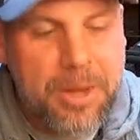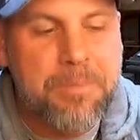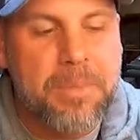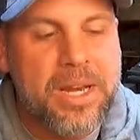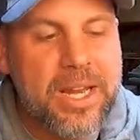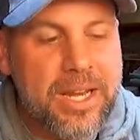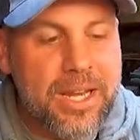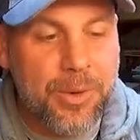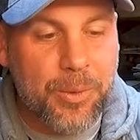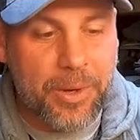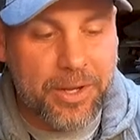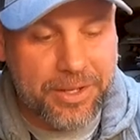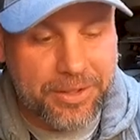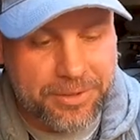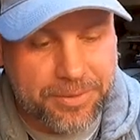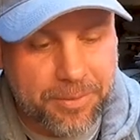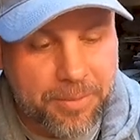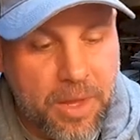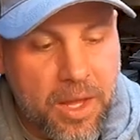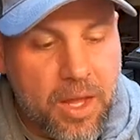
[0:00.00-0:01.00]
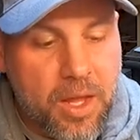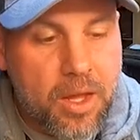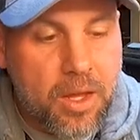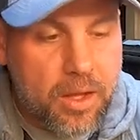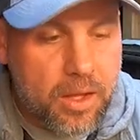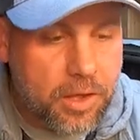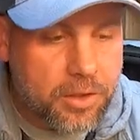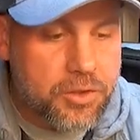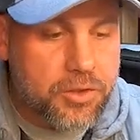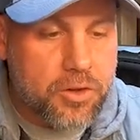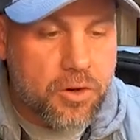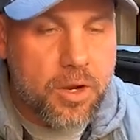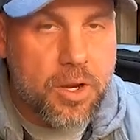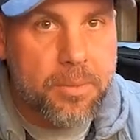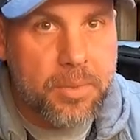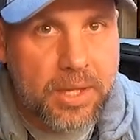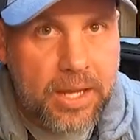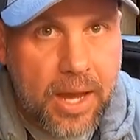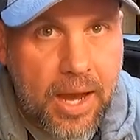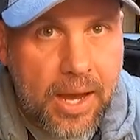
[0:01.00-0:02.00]
But anyways,
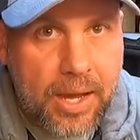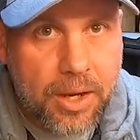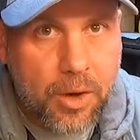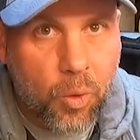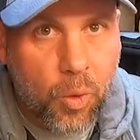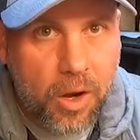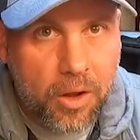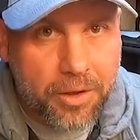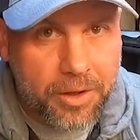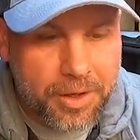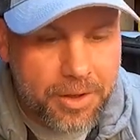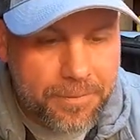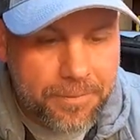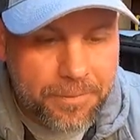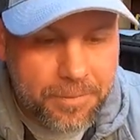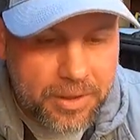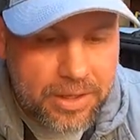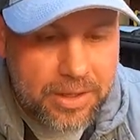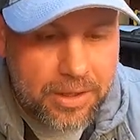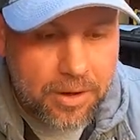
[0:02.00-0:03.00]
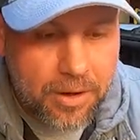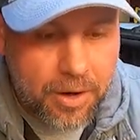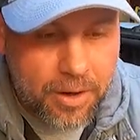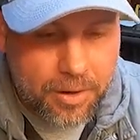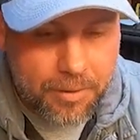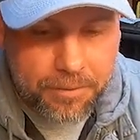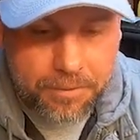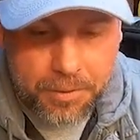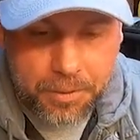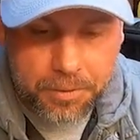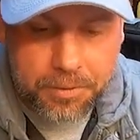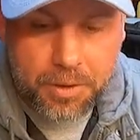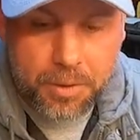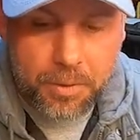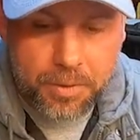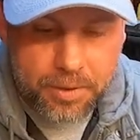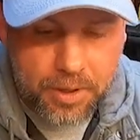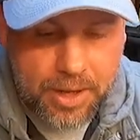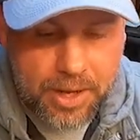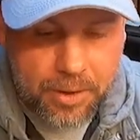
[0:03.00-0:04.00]
extremely high quality Fleet Guard filter
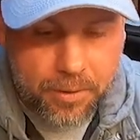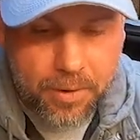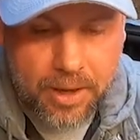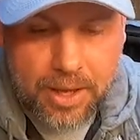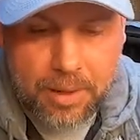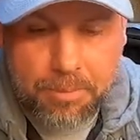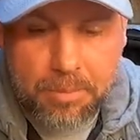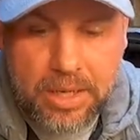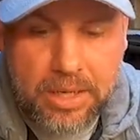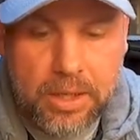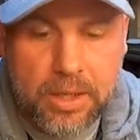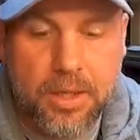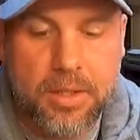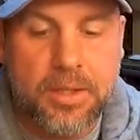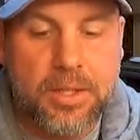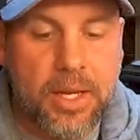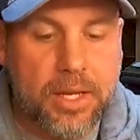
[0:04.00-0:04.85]
with NanoNet media